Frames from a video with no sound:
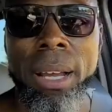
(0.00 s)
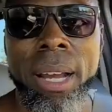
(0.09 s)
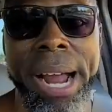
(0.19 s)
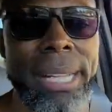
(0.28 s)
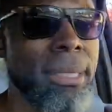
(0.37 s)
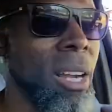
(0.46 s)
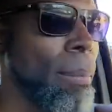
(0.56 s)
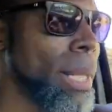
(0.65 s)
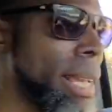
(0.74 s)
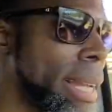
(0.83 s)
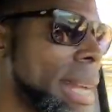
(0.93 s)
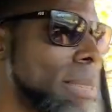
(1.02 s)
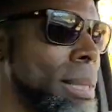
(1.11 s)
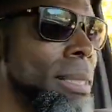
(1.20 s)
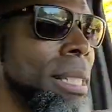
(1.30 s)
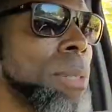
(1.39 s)
All right, sorry about that, guys. My
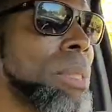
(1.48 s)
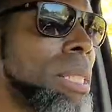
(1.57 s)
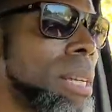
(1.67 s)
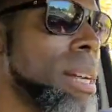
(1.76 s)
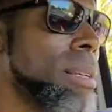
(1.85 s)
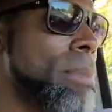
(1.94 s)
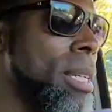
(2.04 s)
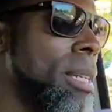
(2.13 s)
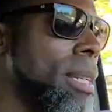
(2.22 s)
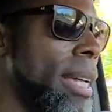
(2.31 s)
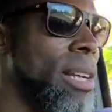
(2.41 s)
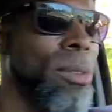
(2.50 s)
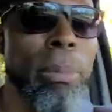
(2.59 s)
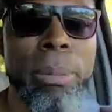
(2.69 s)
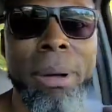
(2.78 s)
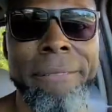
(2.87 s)
son was calling me,
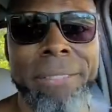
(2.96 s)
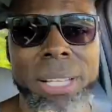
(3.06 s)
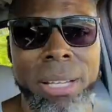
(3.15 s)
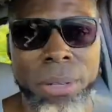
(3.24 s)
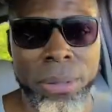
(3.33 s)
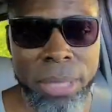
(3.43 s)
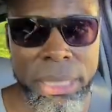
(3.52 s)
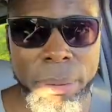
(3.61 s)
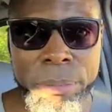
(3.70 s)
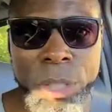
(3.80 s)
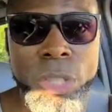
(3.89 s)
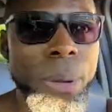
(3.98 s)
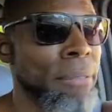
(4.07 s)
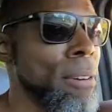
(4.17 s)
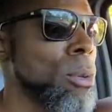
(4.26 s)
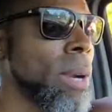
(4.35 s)
interrupted my video because I'm using my
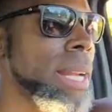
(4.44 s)
phone right